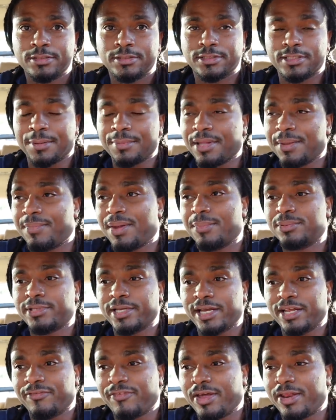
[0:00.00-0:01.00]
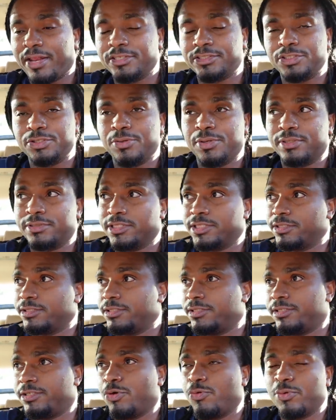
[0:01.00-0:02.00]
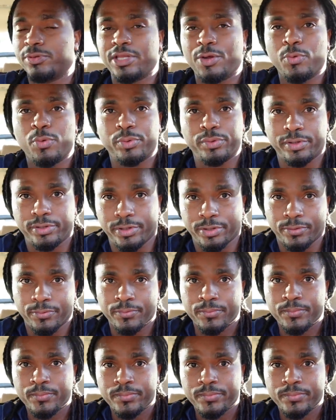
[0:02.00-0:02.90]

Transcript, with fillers: Stop letting people take advantage of you and just do what they want to do.